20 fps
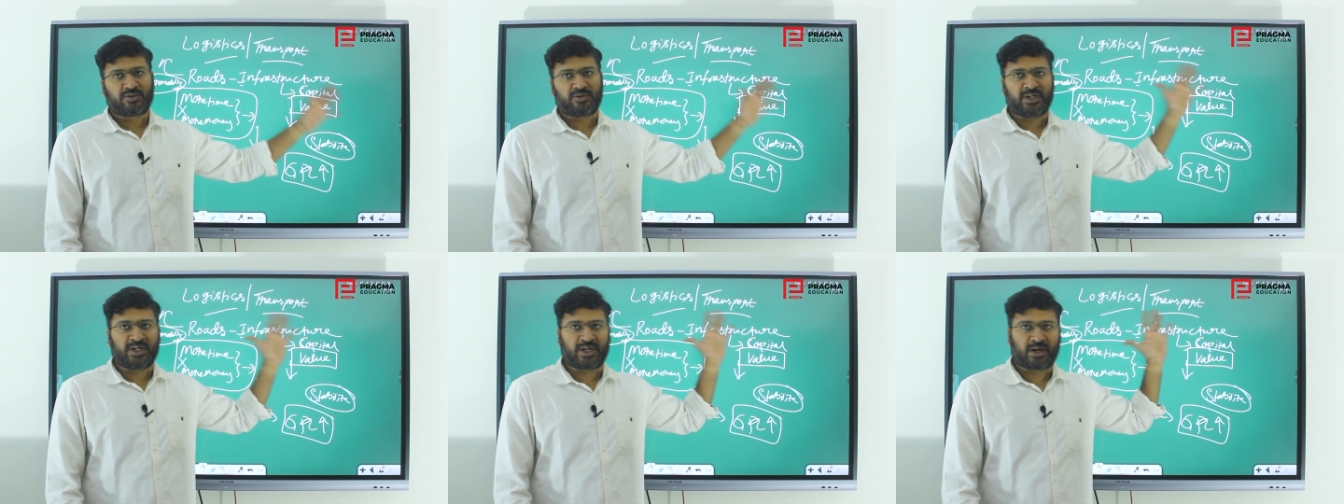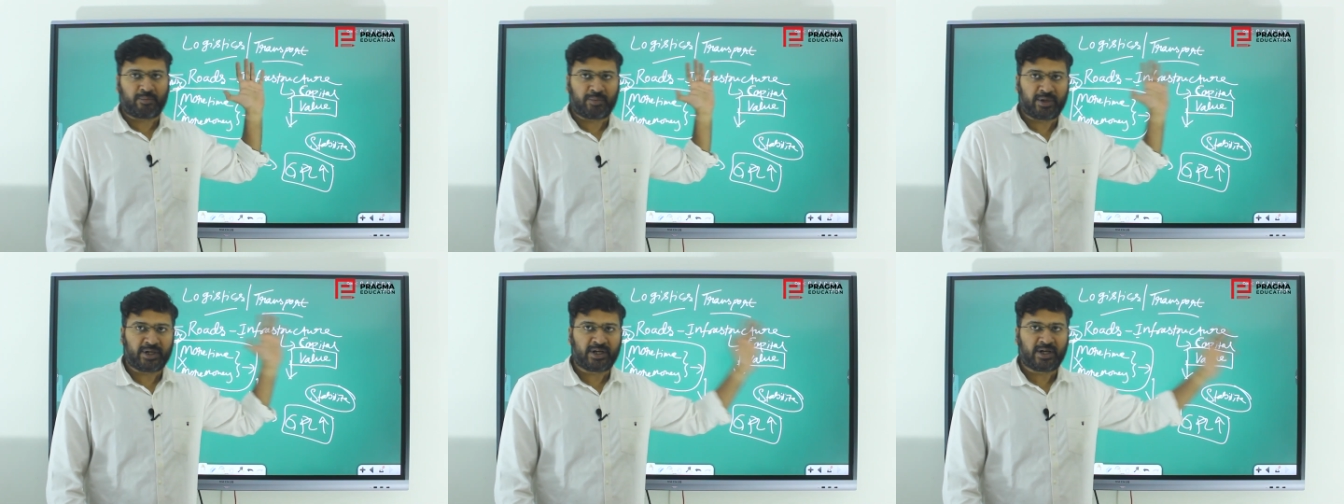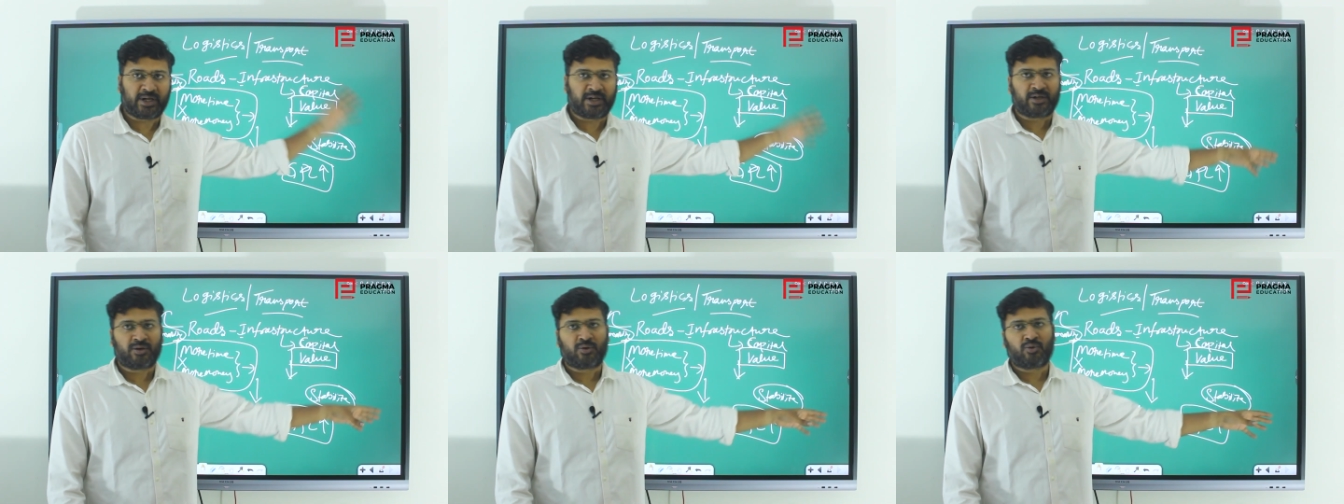
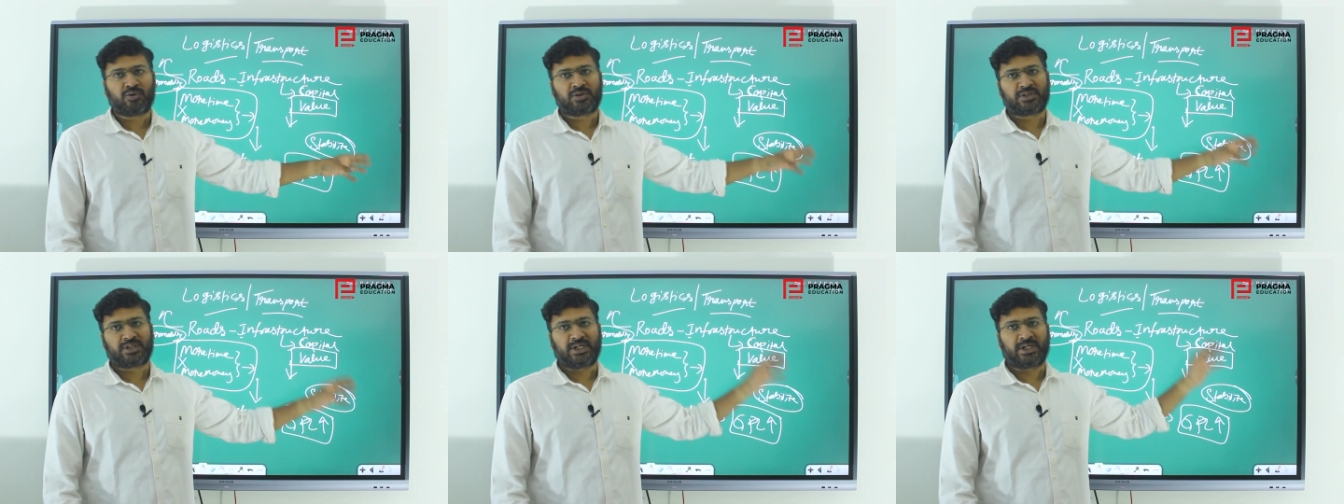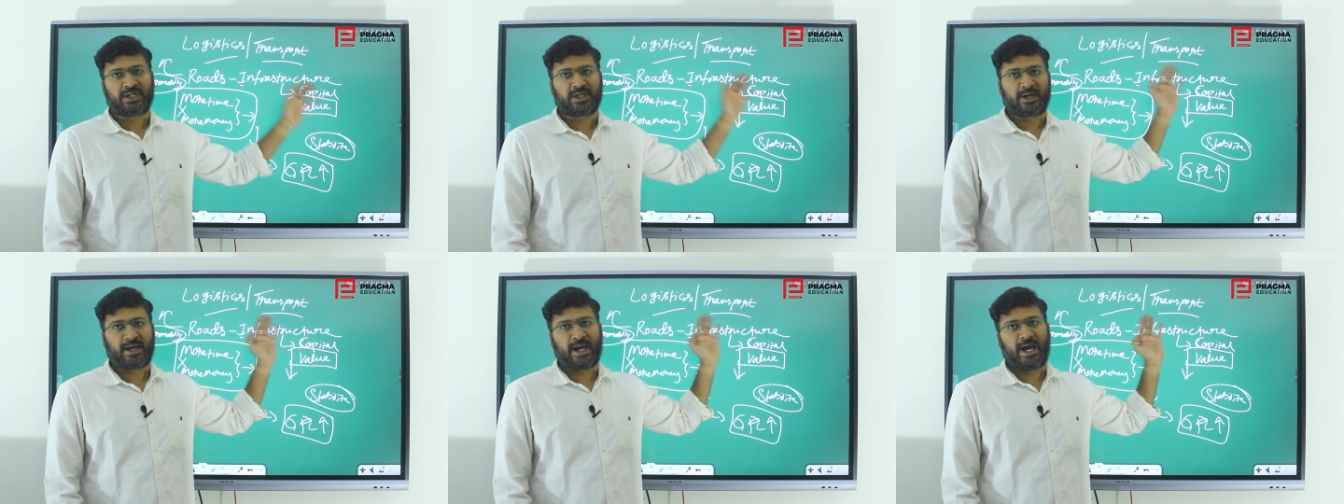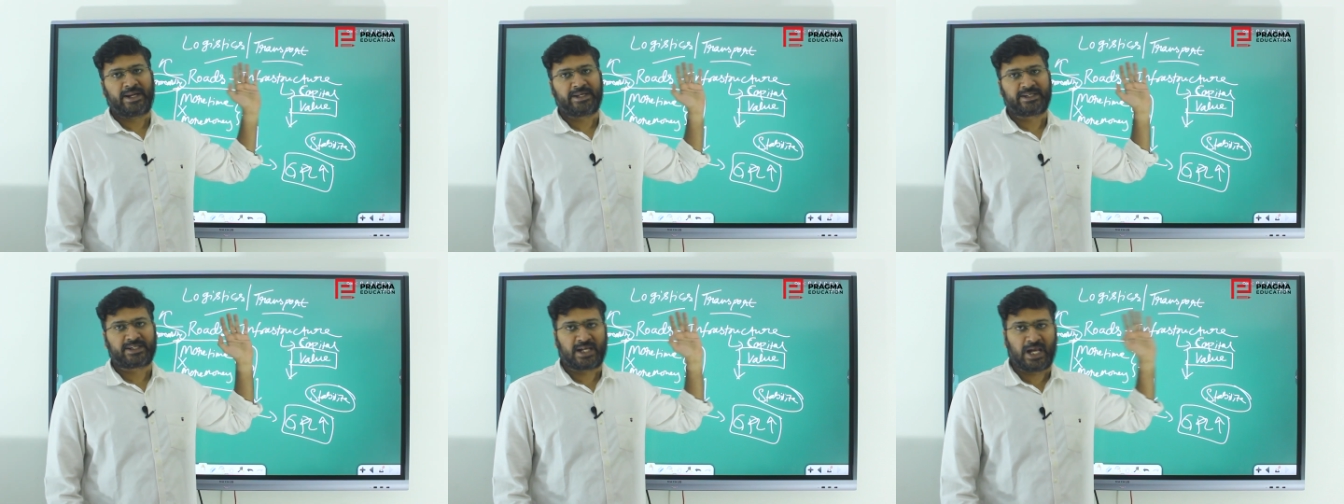intermediary goods, it
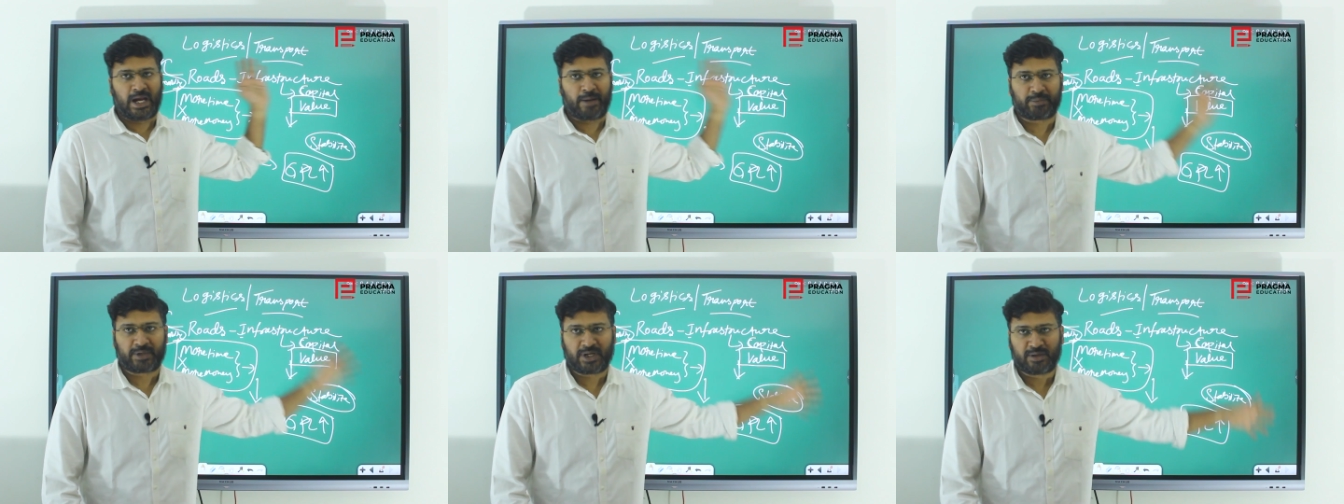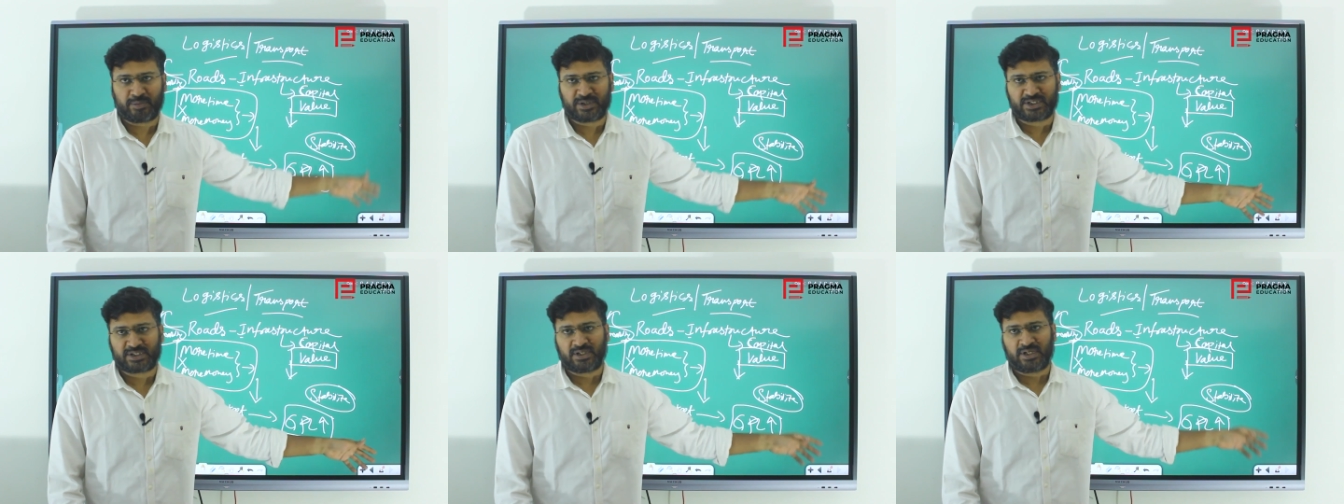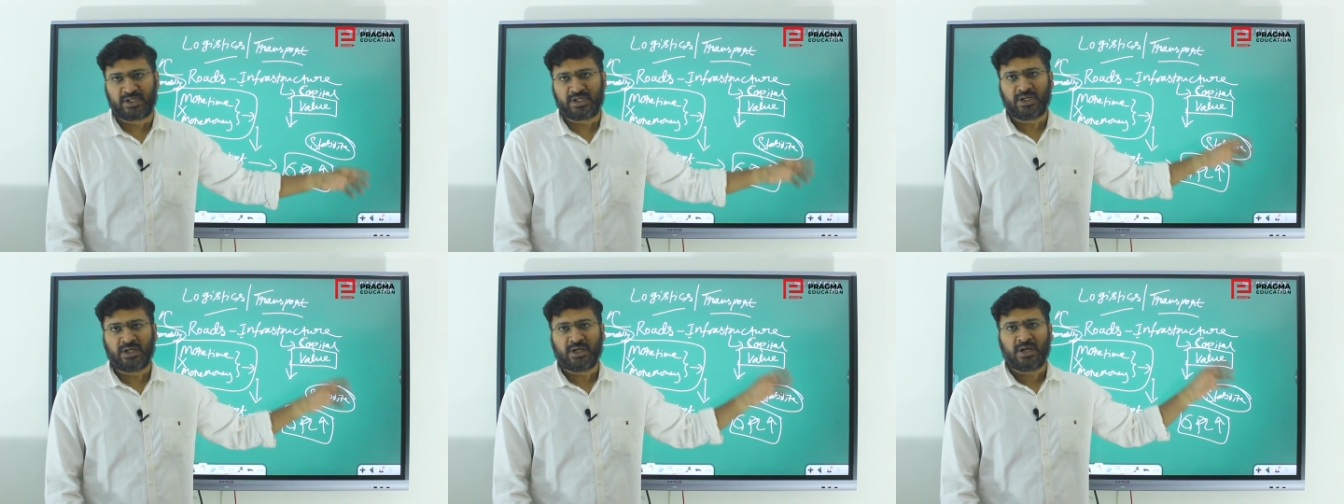carries capital
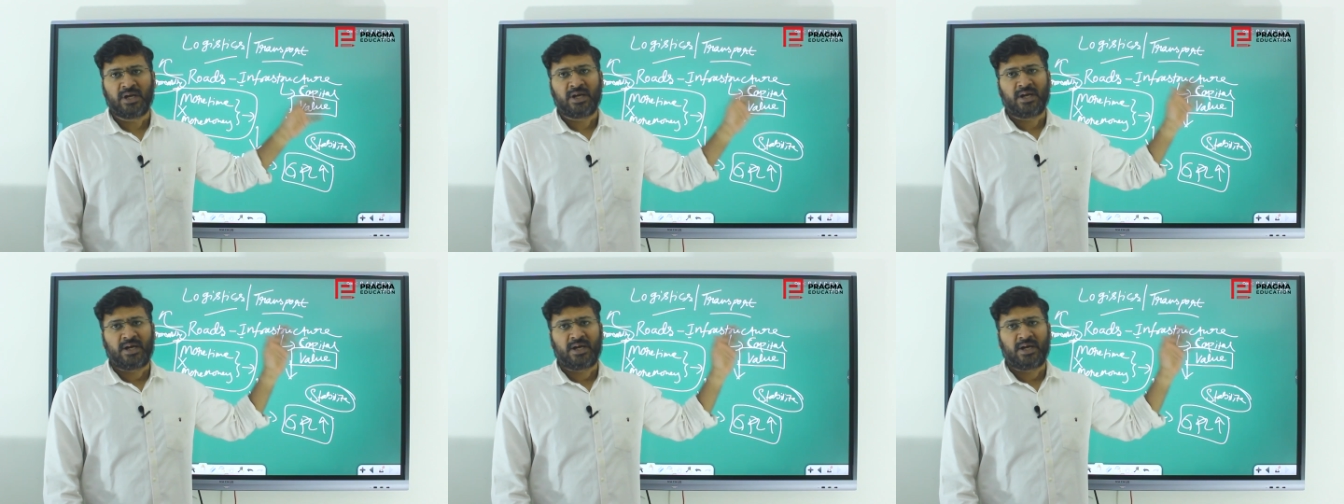machinery,